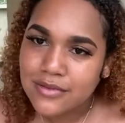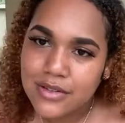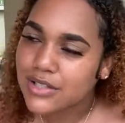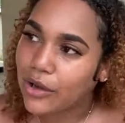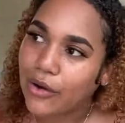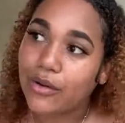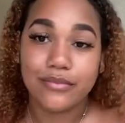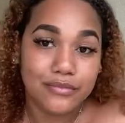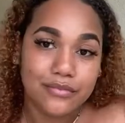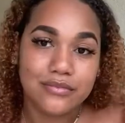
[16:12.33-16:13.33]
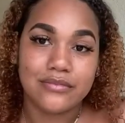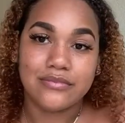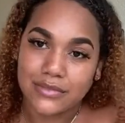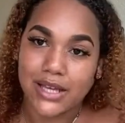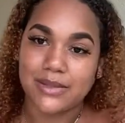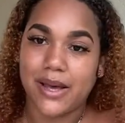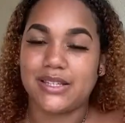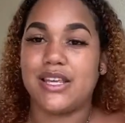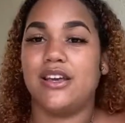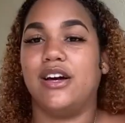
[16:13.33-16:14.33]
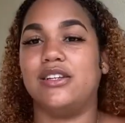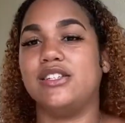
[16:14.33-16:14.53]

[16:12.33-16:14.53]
So that's my take on the